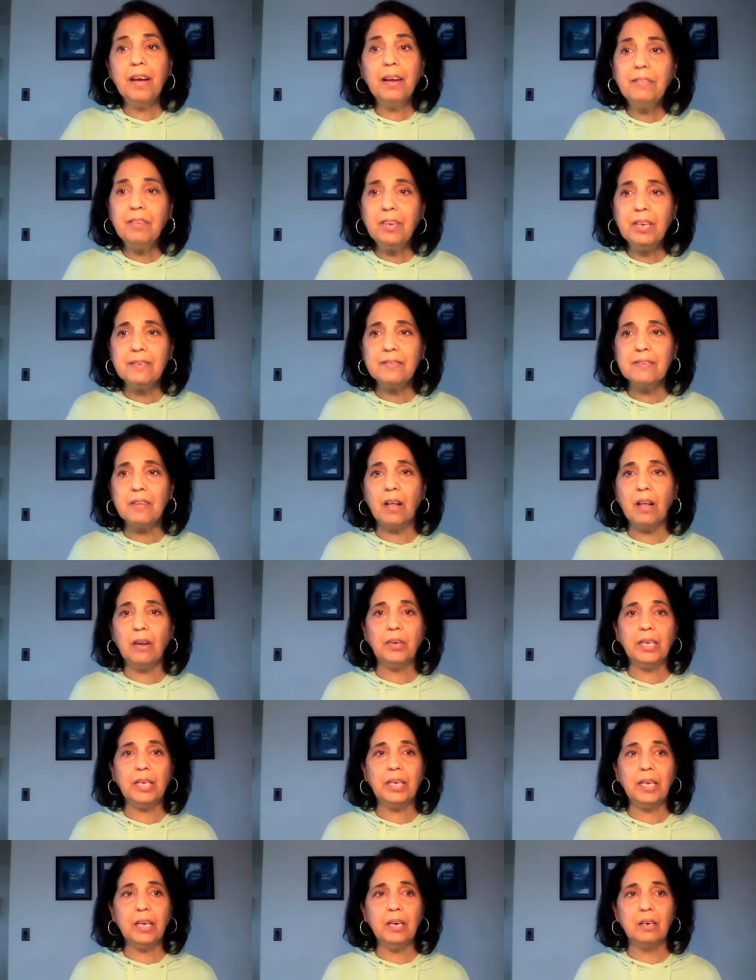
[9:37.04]
5D is
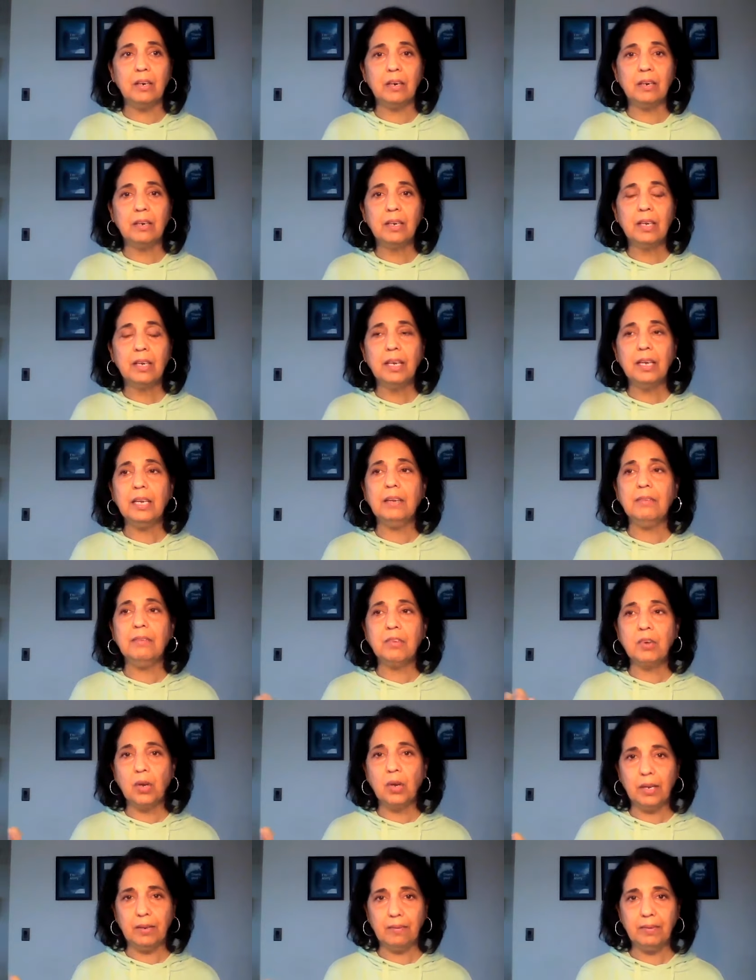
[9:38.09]
already here. If
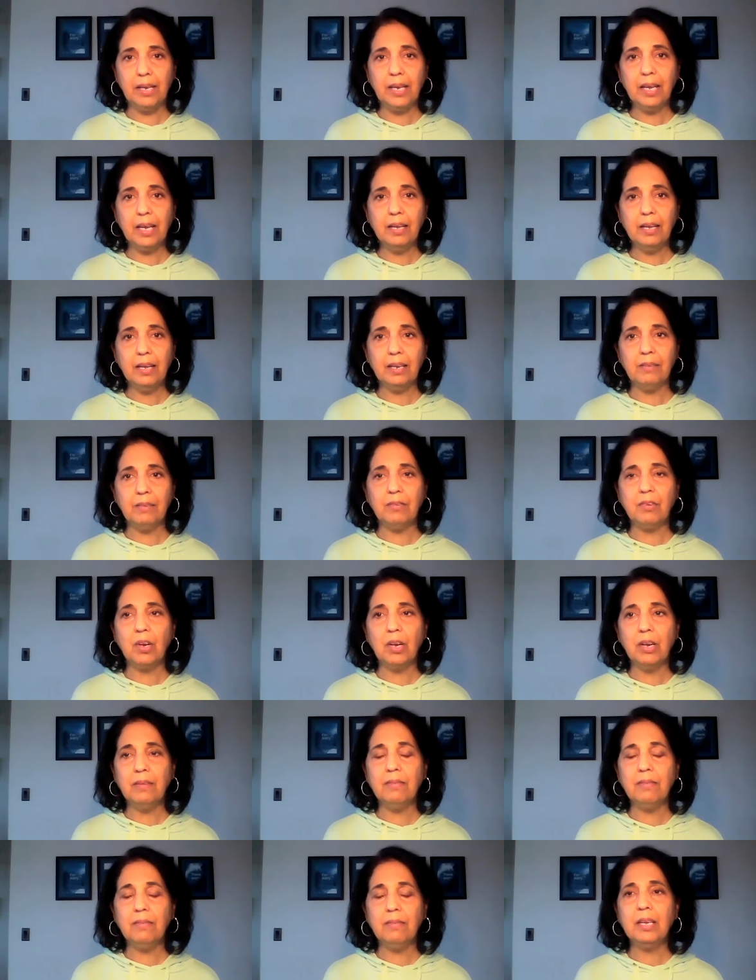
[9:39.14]
you're living it, if
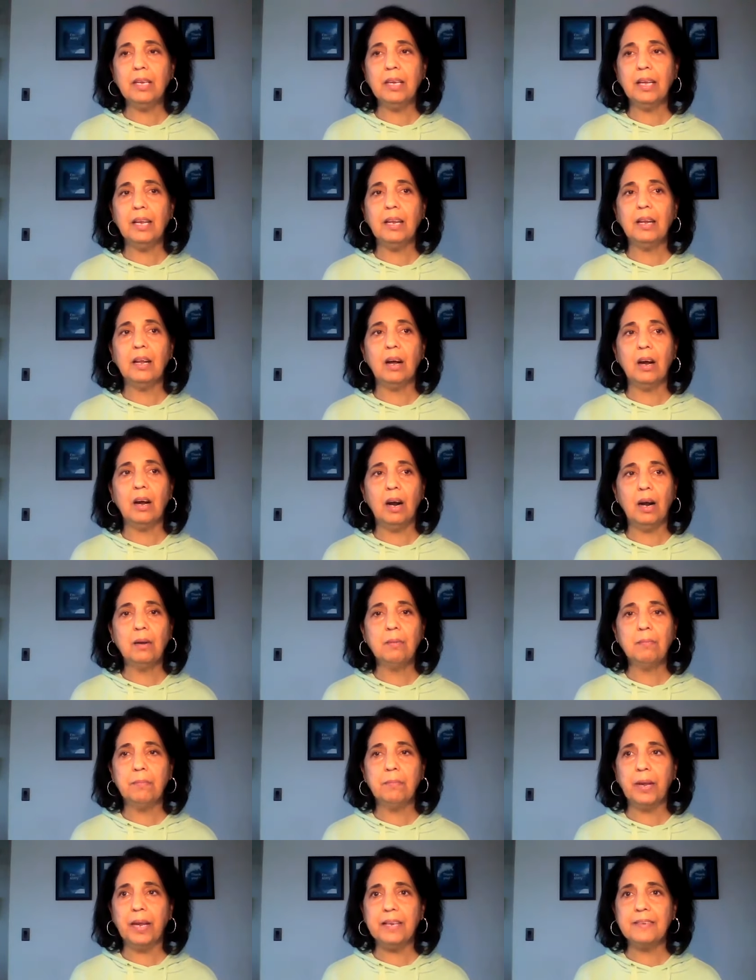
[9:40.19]
you're living in a
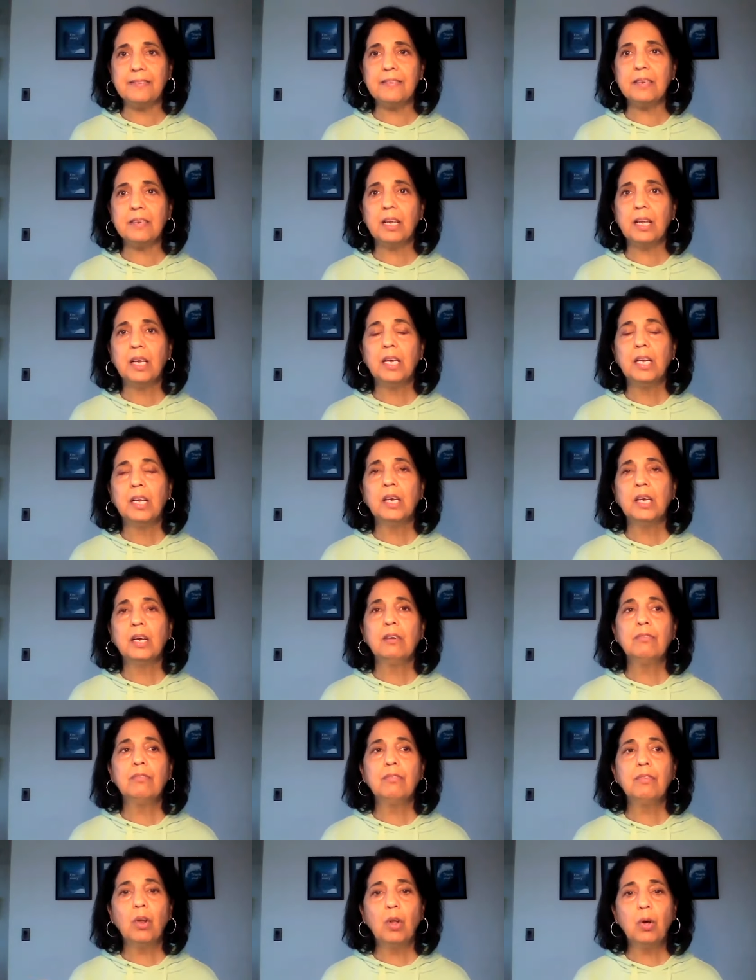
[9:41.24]
heart based
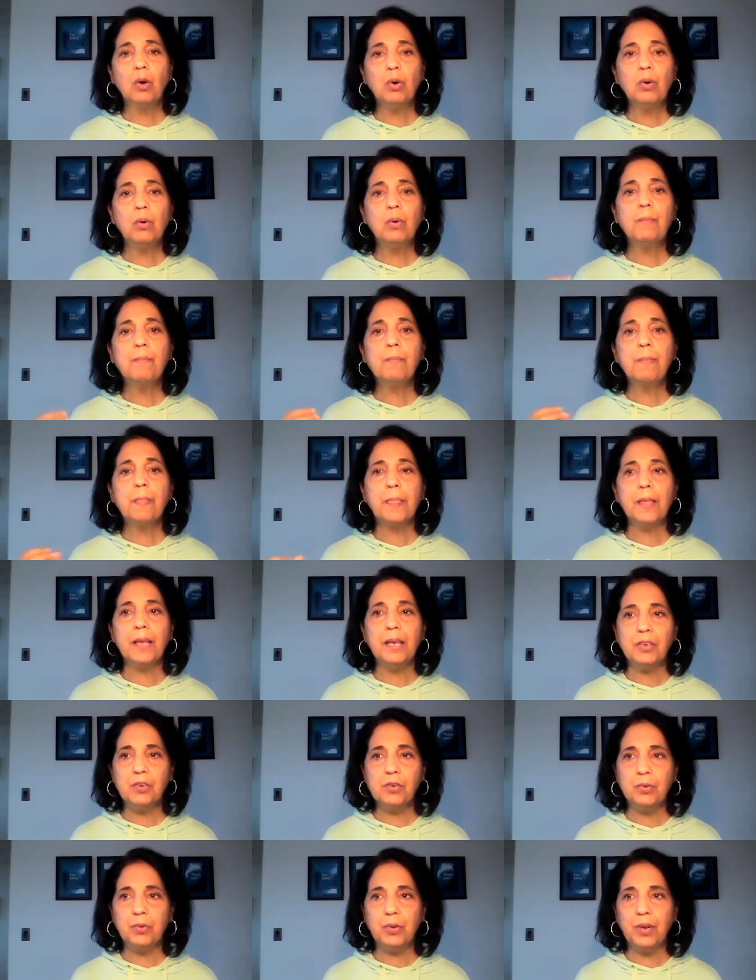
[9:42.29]
flow,
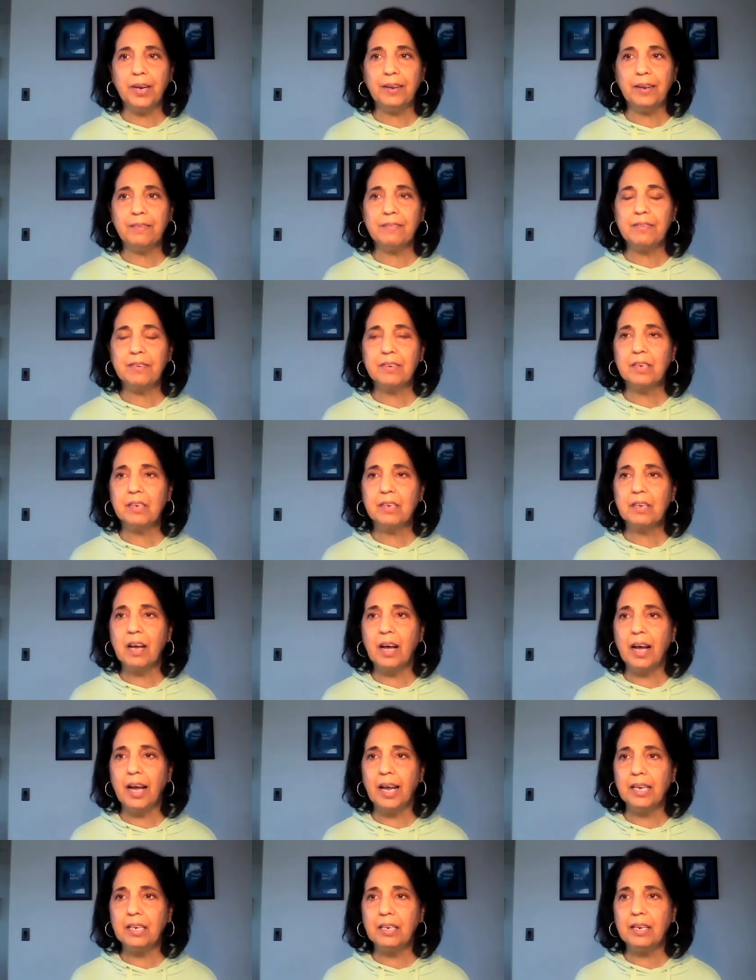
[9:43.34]
intuitive
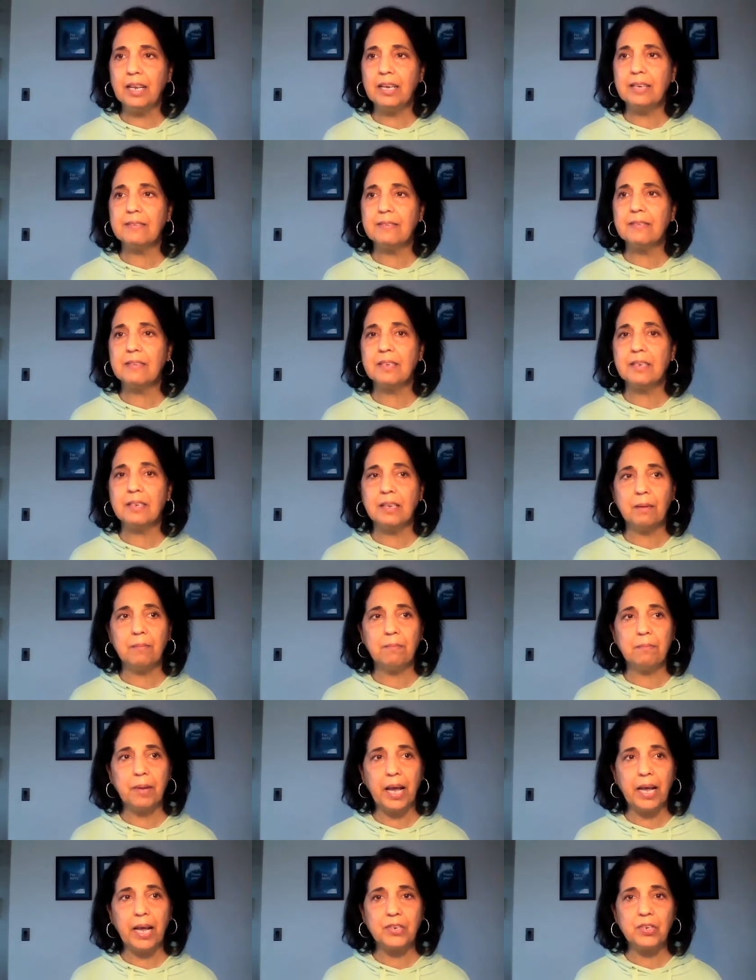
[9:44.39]
kindness, and
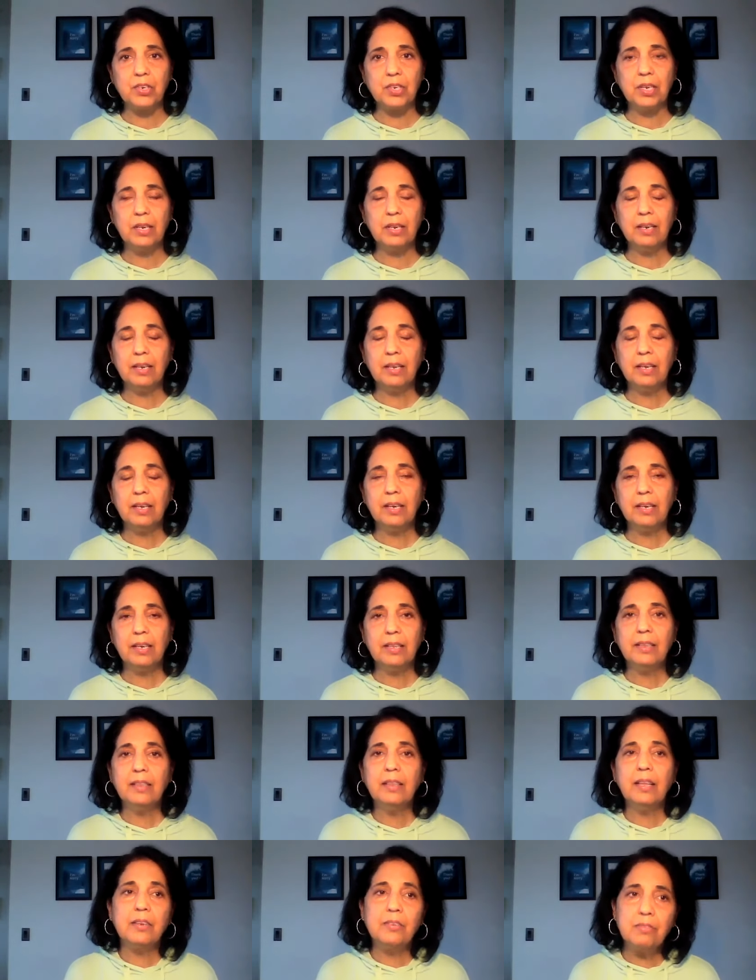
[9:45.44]
compassion,
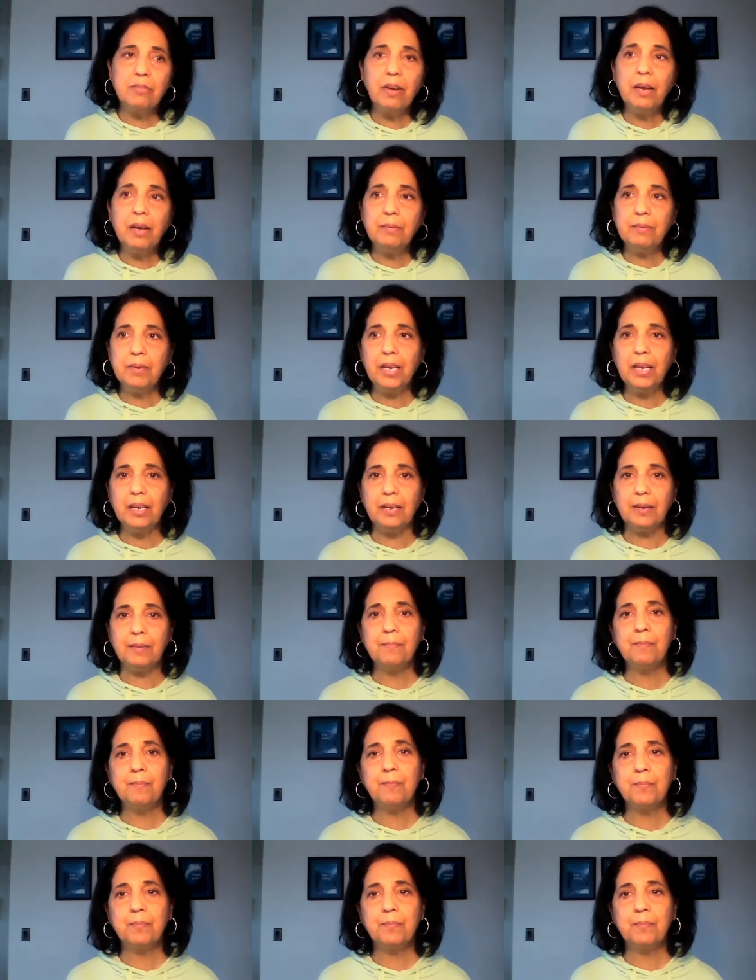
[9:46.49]
that's 5D.